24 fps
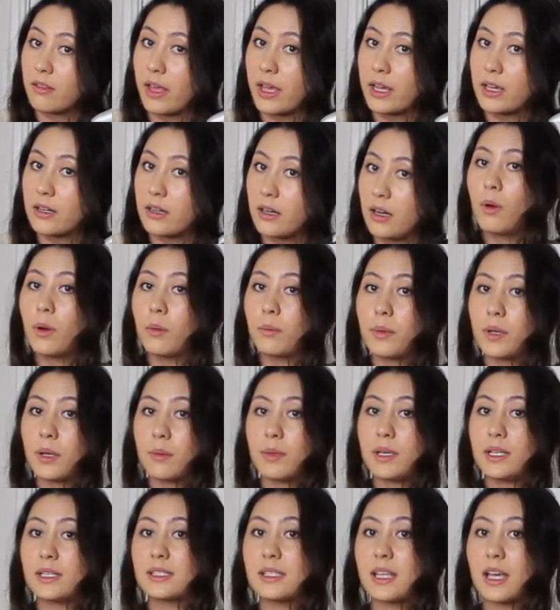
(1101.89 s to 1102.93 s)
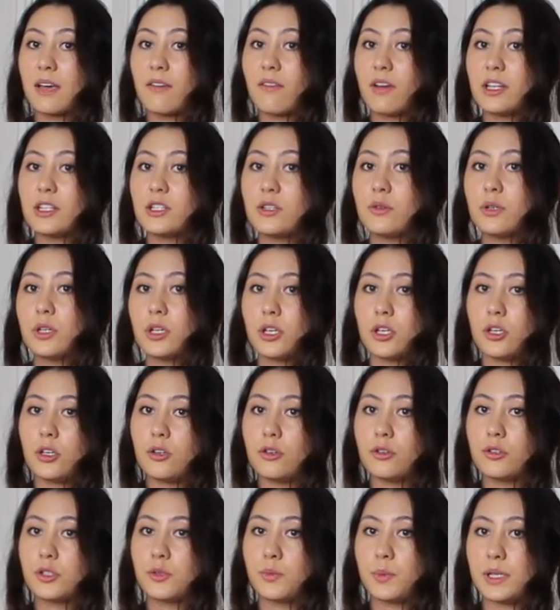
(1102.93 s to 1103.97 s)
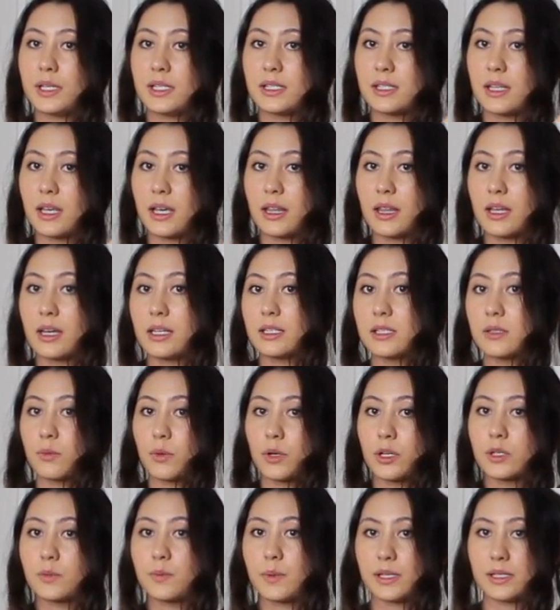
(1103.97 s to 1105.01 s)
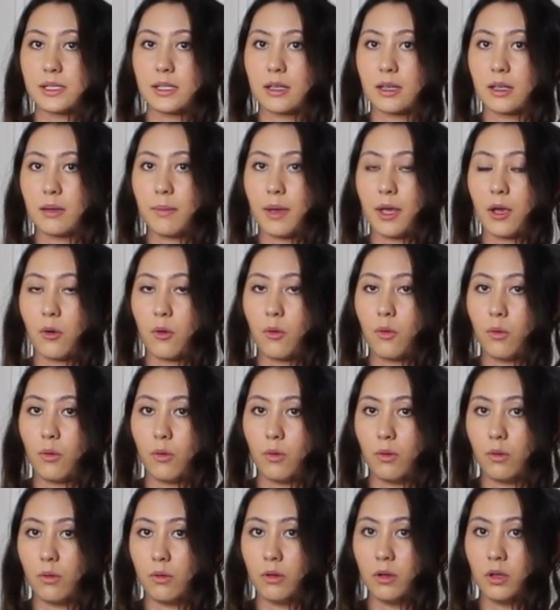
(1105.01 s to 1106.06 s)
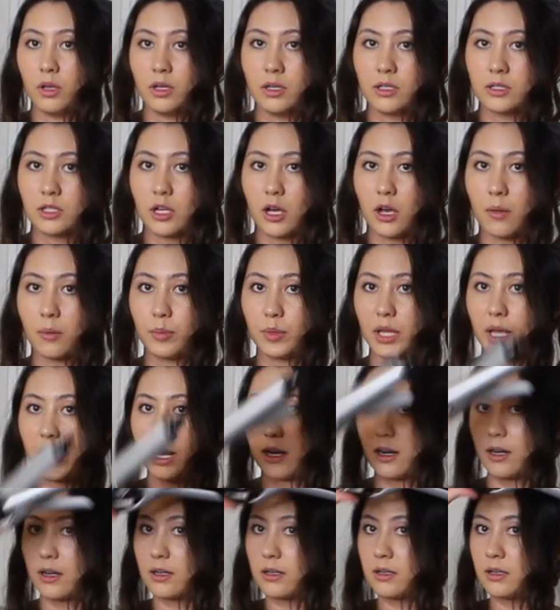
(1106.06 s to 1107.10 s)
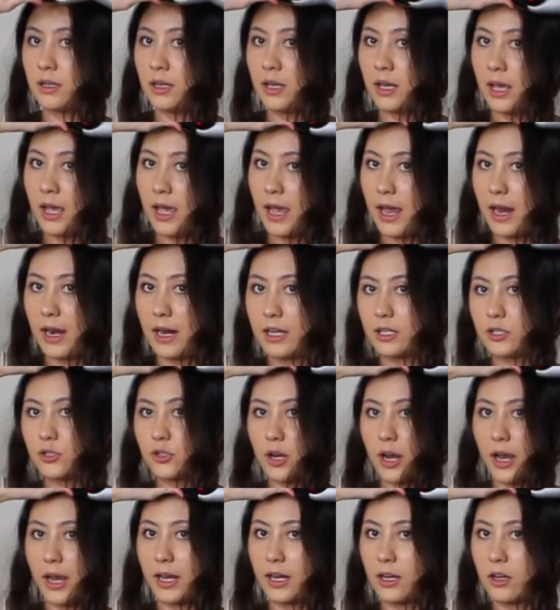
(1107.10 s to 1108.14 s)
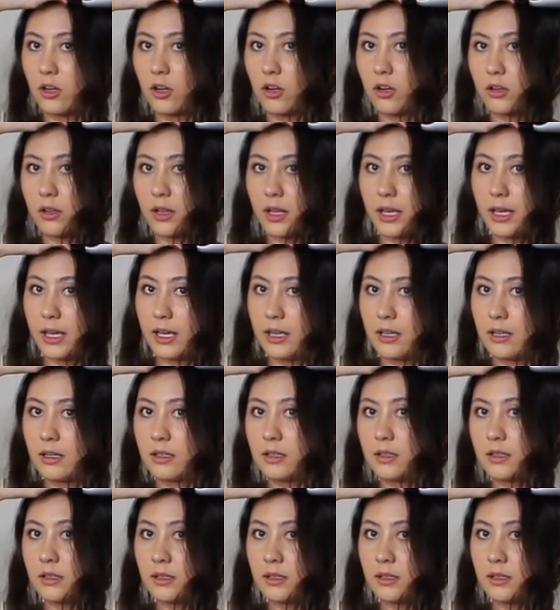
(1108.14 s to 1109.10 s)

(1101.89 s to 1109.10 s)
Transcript: like on a big piece, like if I do a huge piece like this, where it's basically my whole top layer, and I try and curl it,